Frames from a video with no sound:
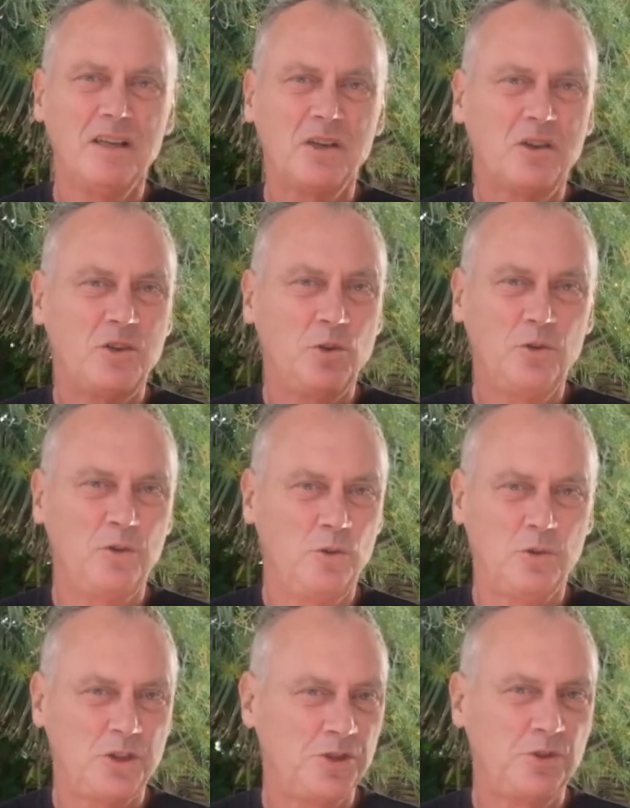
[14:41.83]
could
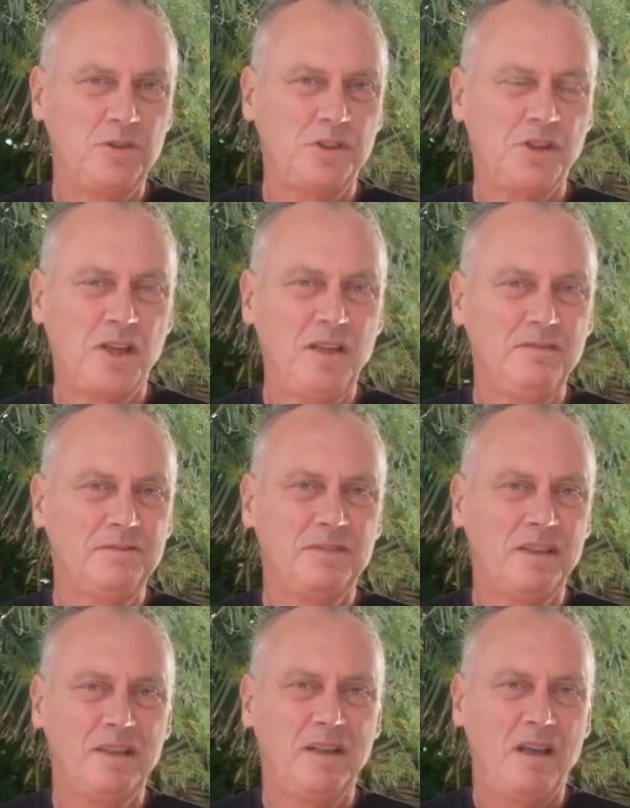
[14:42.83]
or should achieve.
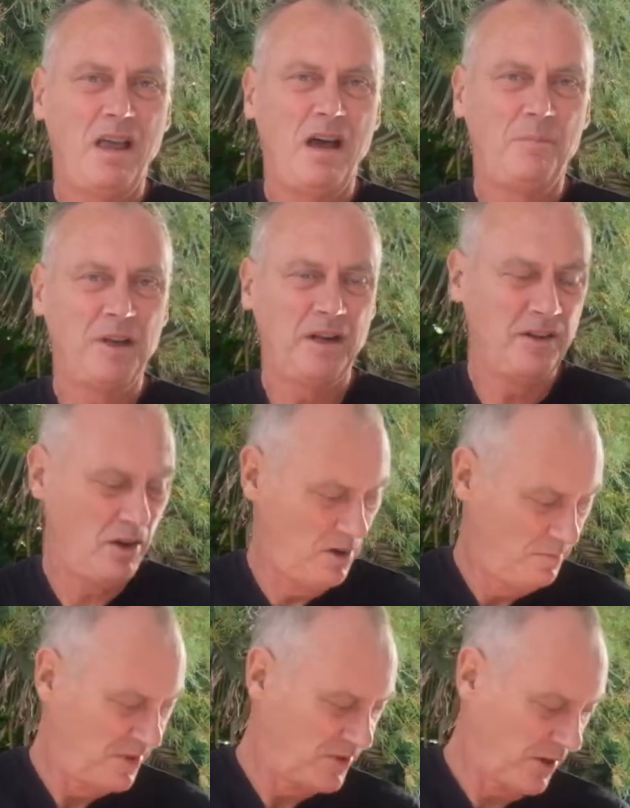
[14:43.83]
I mean, I
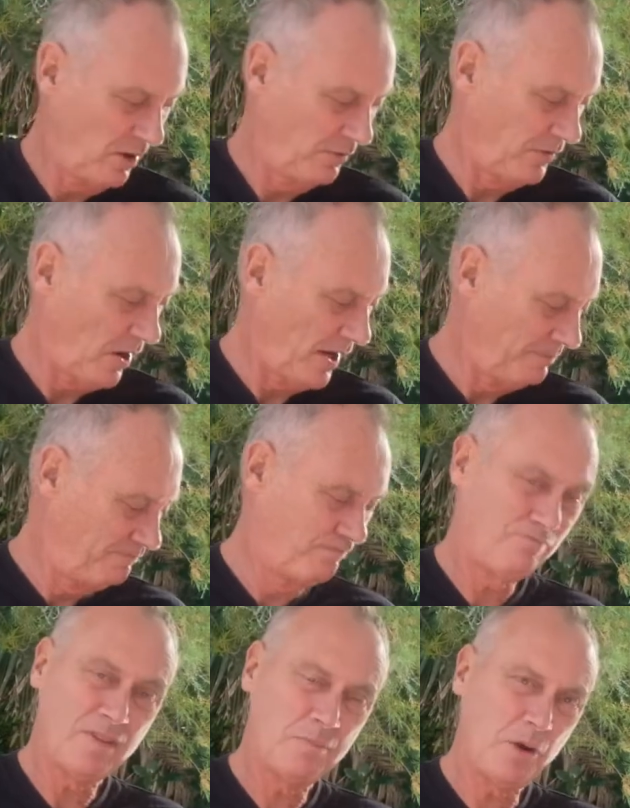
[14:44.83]
know myself, I
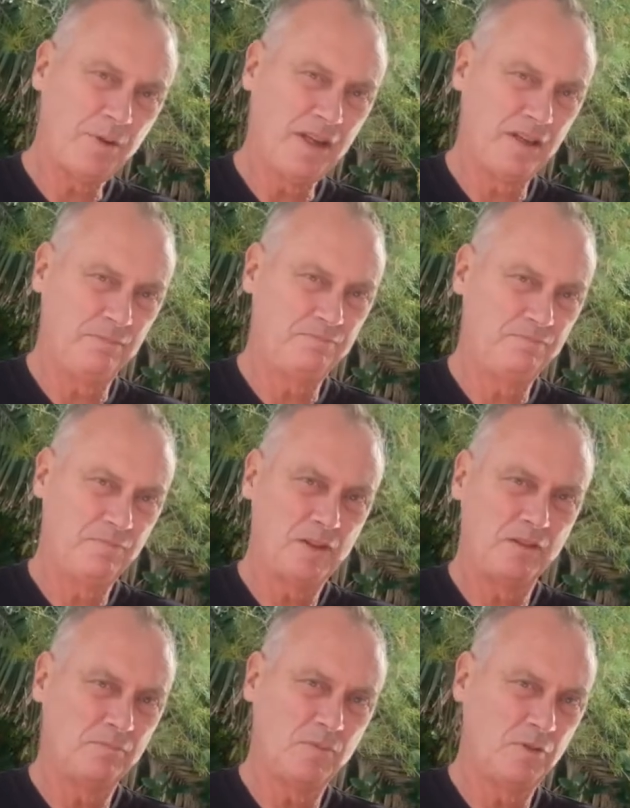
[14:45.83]
probably hit a
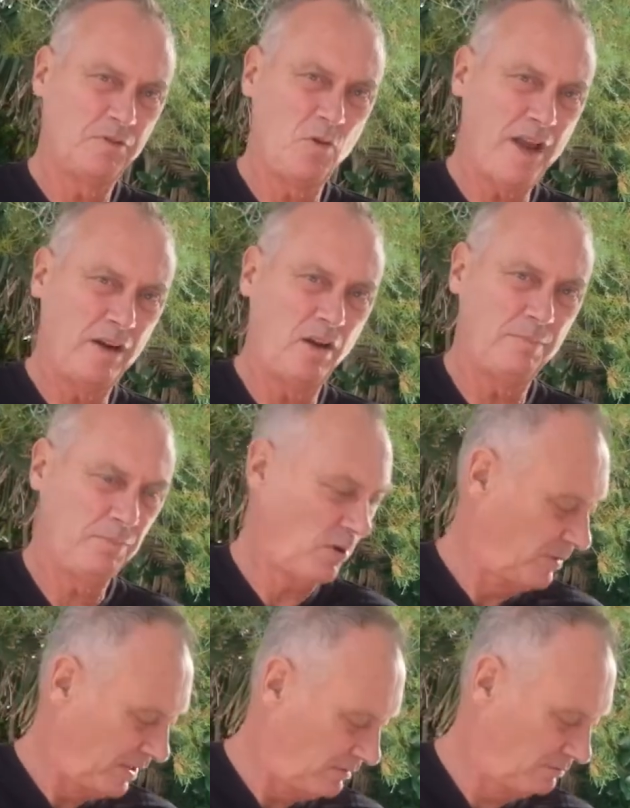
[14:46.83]
forehand, I'd probably